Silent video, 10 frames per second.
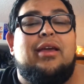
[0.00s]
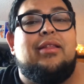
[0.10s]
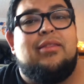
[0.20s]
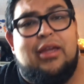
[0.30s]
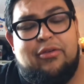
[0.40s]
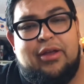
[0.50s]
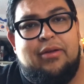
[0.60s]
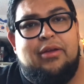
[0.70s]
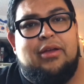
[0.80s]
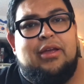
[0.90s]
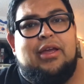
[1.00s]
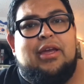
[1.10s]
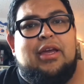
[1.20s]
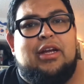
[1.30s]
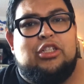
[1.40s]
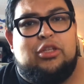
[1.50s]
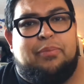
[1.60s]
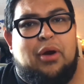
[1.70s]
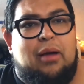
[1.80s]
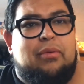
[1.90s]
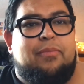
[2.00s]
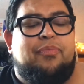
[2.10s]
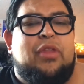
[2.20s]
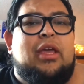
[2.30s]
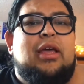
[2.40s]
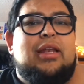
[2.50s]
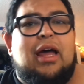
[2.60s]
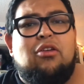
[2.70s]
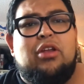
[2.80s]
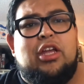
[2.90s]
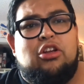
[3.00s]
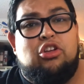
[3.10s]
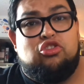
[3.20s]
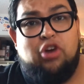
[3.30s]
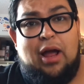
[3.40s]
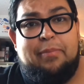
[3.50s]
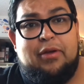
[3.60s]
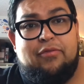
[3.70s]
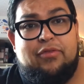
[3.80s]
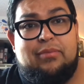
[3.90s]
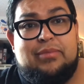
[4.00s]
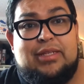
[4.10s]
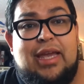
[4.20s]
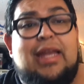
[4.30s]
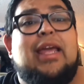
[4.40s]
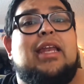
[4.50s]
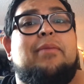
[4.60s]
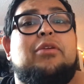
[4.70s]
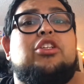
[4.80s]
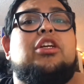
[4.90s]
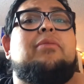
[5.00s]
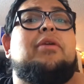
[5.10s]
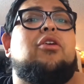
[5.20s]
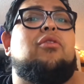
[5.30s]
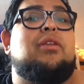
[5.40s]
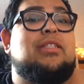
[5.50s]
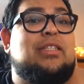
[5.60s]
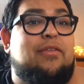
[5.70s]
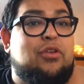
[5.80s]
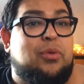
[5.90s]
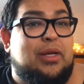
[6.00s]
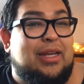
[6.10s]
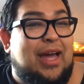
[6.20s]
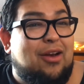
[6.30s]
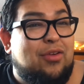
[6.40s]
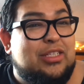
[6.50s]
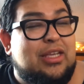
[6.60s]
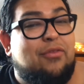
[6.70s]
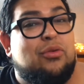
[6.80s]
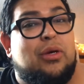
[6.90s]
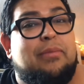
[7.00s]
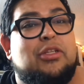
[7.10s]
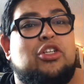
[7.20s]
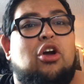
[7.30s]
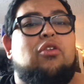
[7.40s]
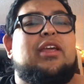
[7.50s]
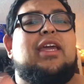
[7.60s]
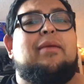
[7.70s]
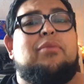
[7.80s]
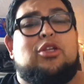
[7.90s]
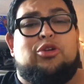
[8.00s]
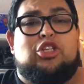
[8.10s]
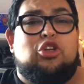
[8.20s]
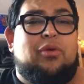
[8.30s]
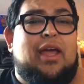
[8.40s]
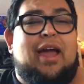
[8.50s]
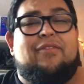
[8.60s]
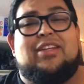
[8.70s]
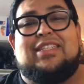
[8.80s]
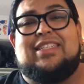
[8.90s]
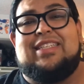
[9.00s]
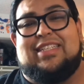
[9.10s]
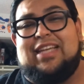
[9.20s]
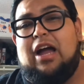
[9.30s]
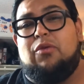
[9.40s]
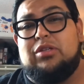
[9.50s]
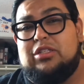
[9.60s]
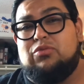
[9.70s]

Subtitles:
in theory. Here's the problem. Not only are you dropping from 1080, but you're going to be going to 720. Not only 720, but you're only getting between 2.5 to 6 hours is